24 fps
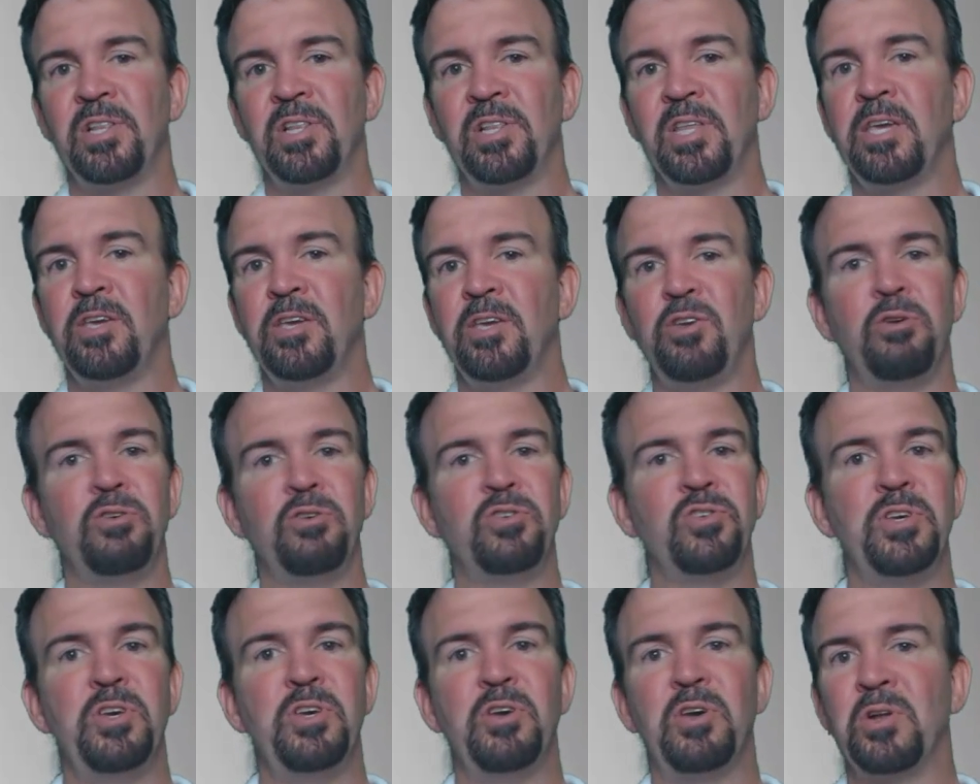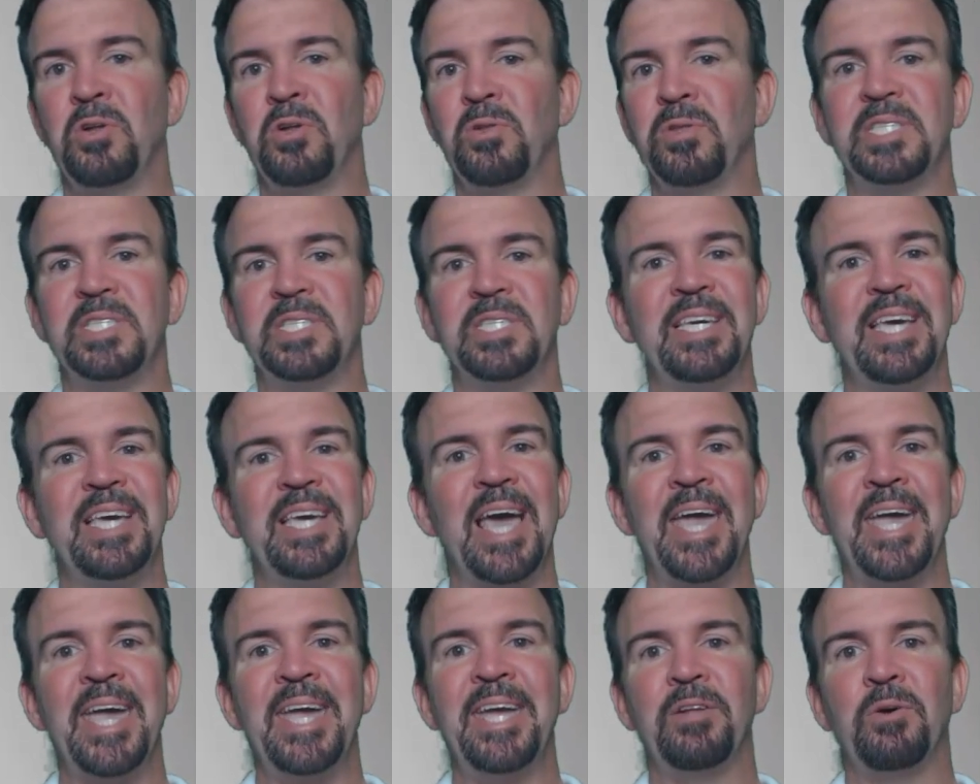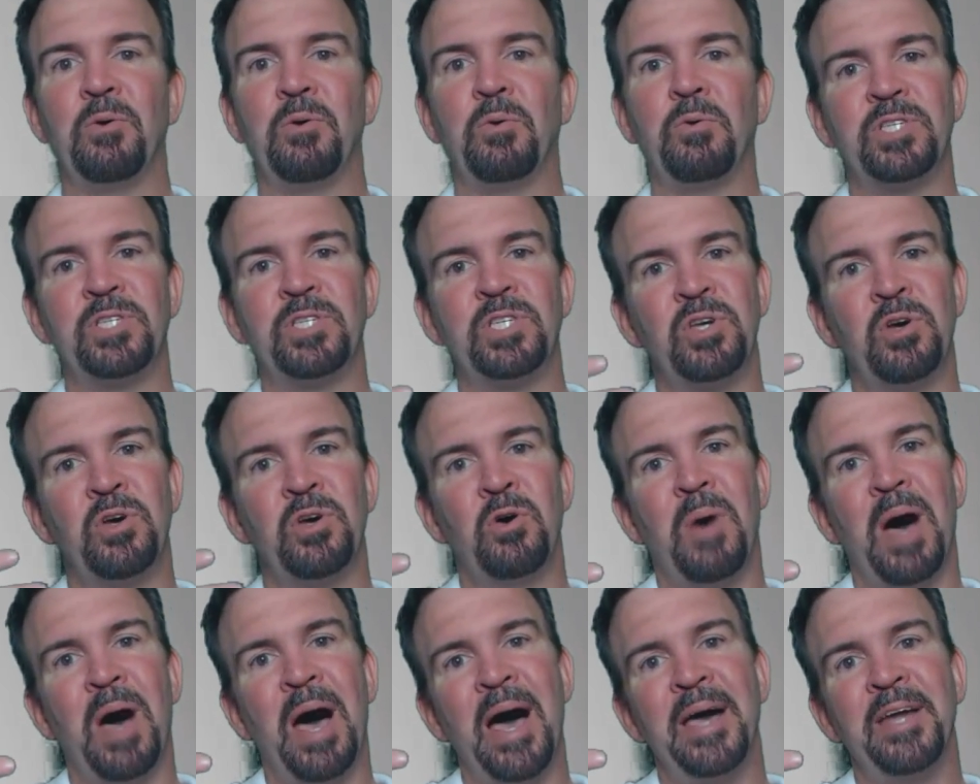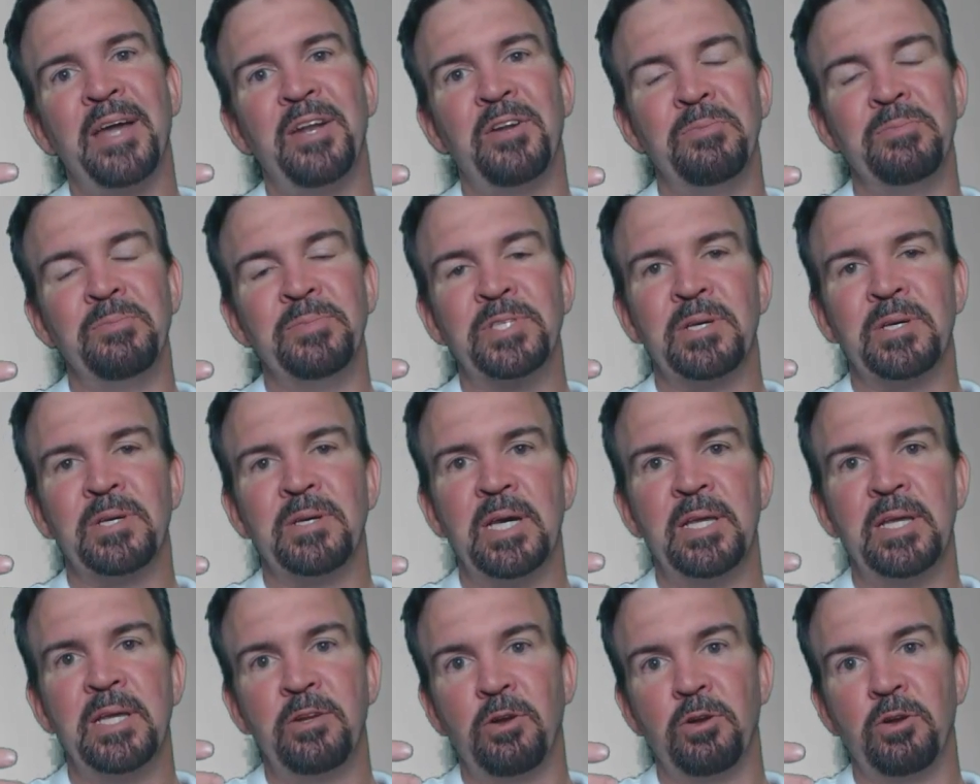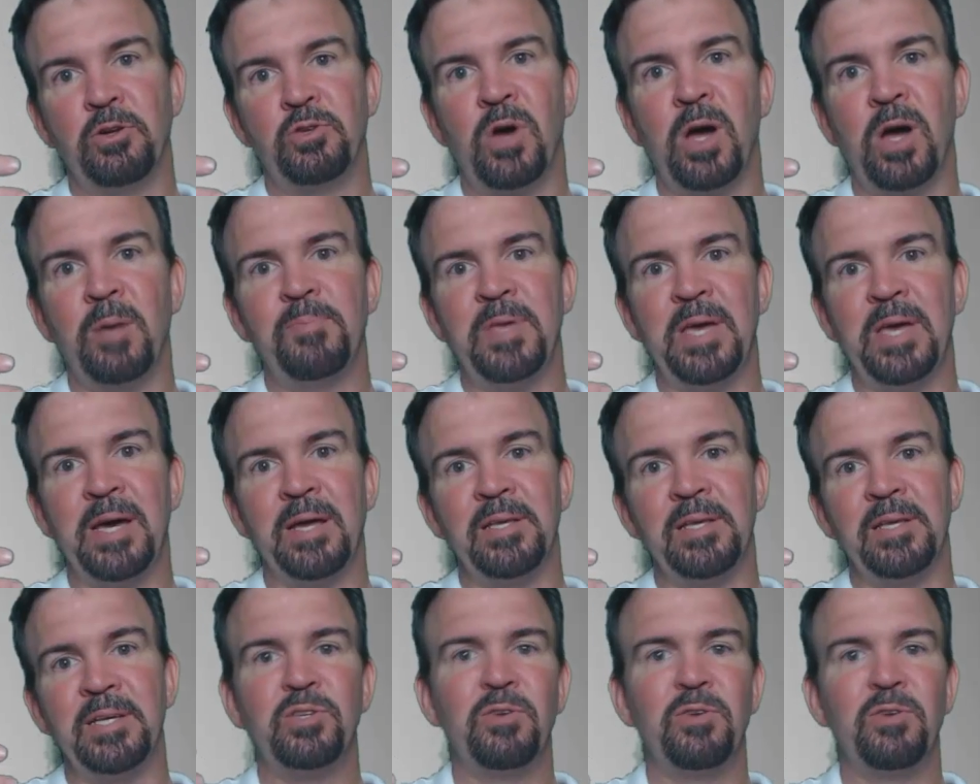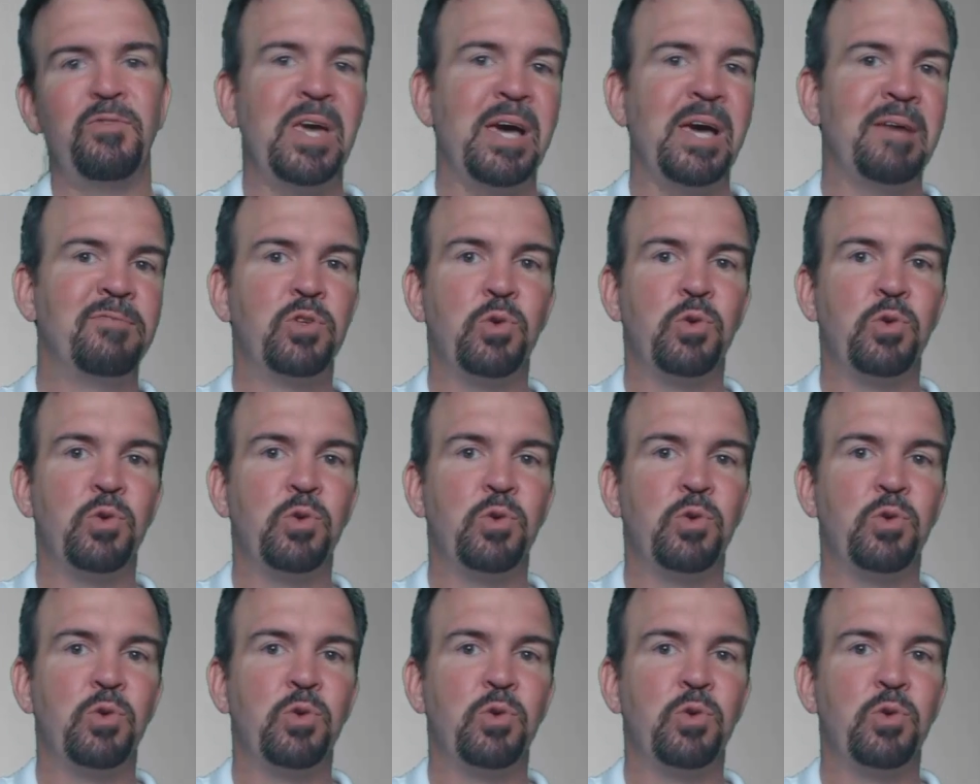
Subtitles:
Additionally, usually you can only see 8 or so items in your drop-down list.